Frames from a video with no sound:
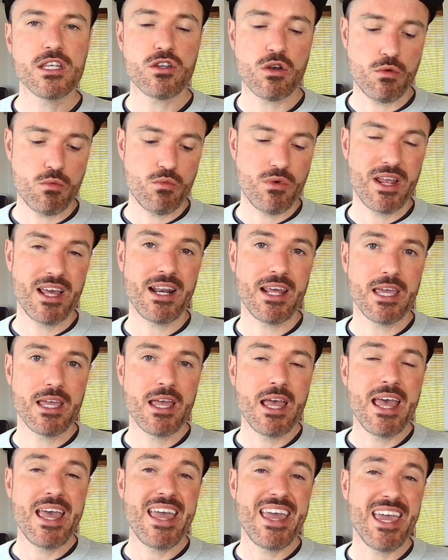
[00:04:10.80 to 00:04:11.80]
are really
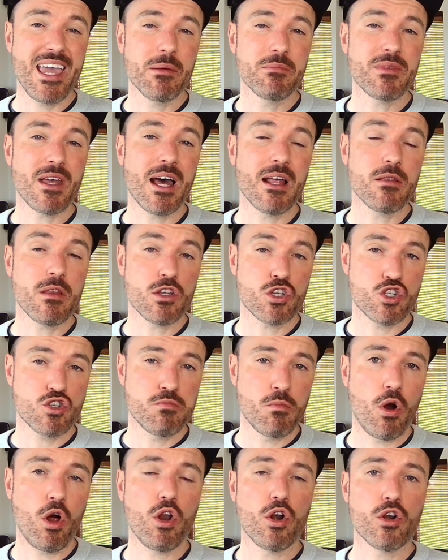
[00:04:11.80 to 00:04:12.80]
aimed at
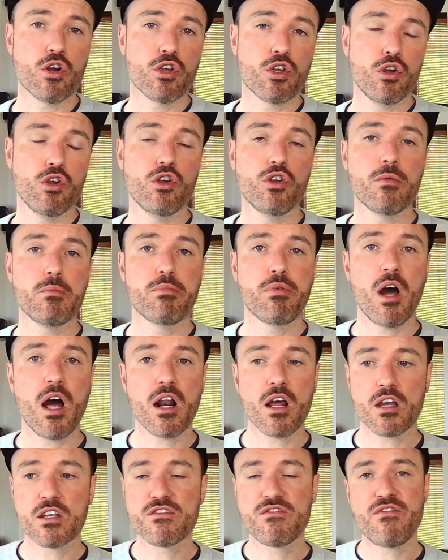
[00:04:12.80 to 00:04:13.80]
smaller good
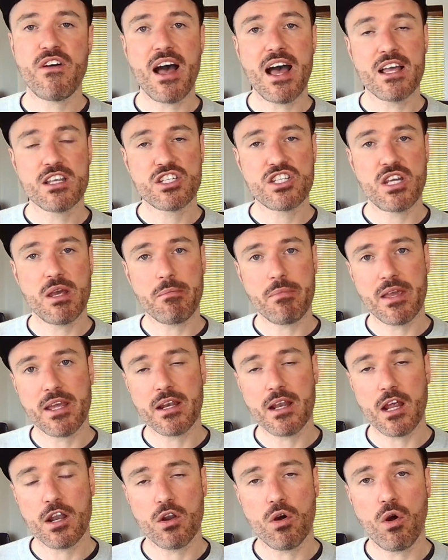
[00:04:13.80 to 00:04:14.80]
products, fast shipping,
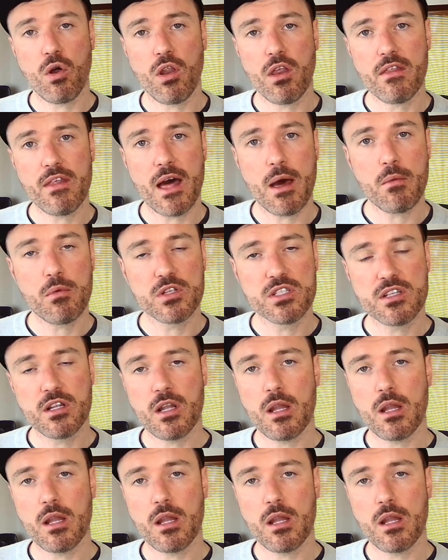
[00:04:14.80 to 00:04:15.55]
and all of that will still